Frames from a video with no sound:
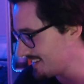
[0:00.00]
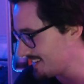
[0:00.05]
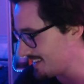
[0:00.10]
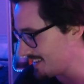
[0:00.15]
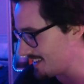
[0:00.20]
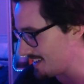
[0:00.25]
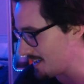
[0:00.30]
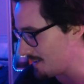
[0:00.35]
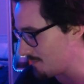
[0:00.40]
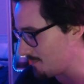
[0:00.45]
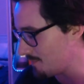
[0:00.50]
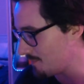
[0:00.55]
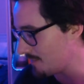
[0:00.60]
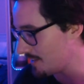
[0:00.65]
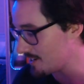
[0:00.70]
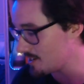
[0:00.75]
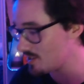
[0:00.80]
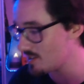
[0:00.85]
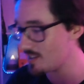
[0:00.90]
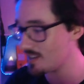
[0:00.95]

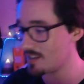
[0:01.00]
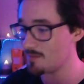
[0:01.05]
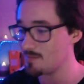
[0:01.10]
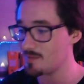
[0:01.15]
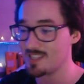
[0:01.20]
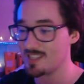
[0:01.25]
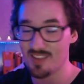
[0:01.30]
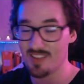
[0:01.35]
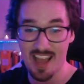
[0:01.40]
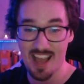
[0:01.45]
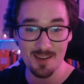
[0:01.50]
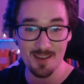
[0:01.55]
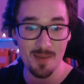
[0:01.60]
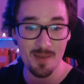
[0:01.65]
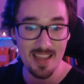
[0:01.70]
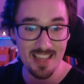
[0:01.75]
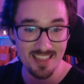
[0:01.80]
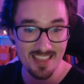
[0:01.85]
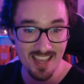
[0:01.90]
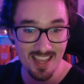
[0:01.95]
And you must have
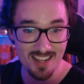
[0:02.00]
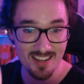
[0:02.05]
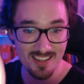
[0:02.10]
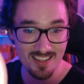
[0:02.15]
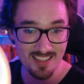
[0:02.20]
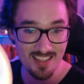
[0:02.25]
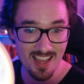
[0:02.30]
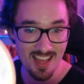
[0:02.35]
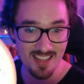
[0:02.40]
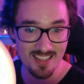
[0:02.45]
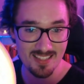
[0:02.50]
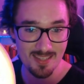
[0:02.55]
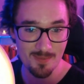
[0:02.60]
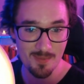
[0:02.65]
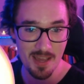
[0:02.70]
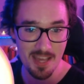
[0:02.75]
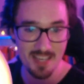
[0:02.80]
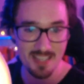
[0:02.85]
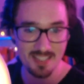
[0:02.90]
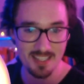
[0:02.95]
handmade that. Look at that. That's
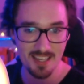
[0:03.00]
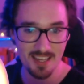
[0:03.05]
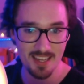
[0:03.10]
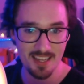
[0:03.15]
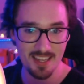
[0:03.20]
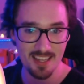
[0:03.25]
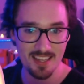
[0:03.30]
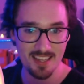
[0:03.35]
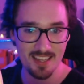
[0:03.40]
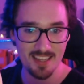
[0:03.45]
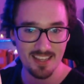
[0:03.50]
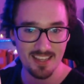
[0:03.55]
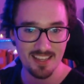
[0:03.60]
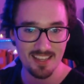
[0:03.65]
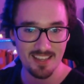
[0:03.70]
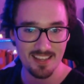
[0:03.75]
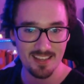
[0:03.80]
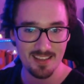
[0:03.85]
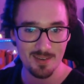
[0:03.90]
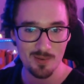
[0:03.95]
amazing.
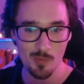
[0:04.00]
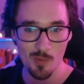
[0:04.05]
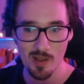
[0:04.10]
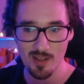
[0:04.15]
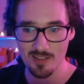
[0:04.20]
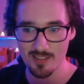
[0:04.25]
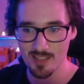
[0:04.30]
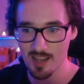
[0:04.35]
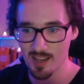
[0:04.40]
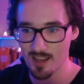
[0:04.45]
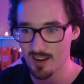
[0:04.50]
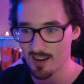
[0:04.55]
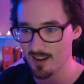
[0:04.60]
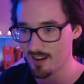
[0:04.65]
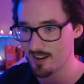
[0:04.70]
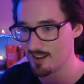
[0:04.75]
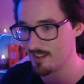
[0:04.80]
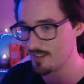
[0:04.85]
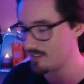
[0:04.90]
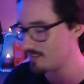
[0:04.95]
Well done.
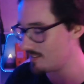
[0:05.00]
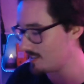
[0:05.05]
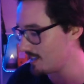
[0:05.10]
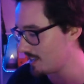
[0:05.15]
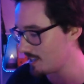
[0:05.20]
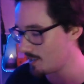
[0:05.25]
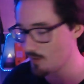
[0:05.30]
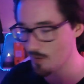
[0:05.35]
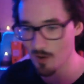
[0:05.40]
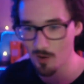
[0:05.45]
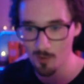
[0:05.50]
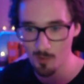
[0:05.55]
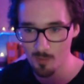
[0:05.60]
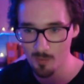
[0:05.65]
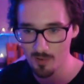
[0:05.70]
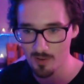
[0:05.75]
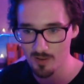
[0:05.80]
Thank you, Hope.